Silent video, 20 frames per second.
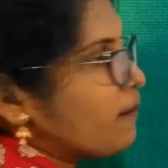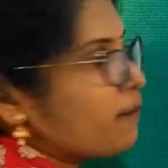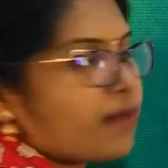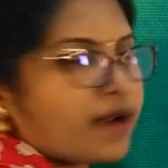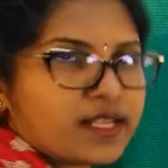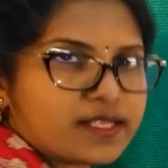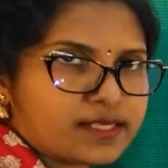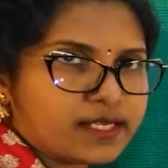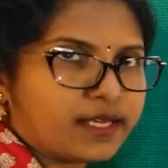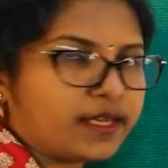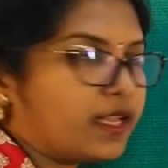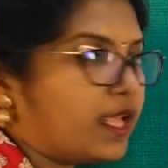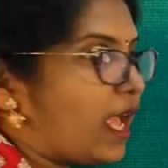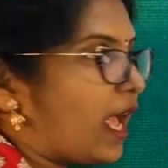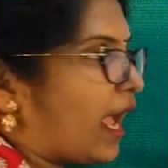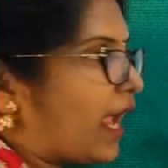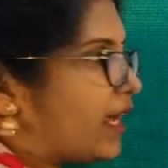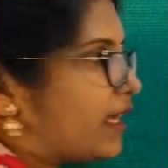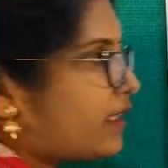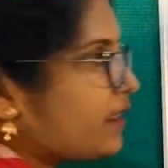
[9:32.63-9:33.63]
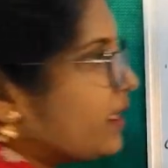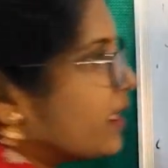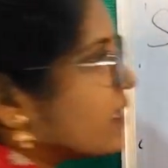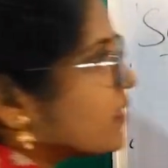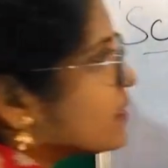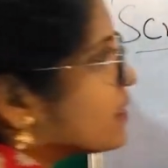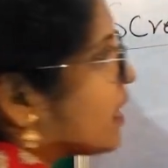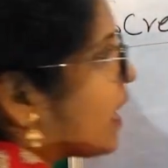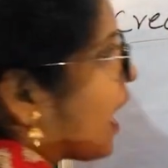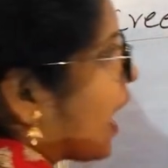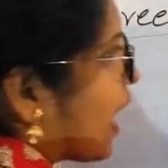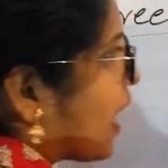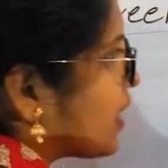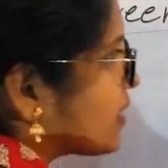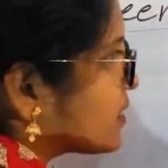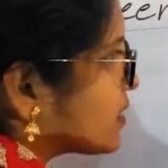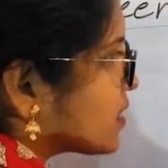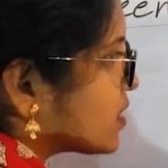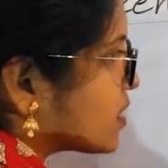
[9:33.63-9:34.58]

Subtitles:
present, and this last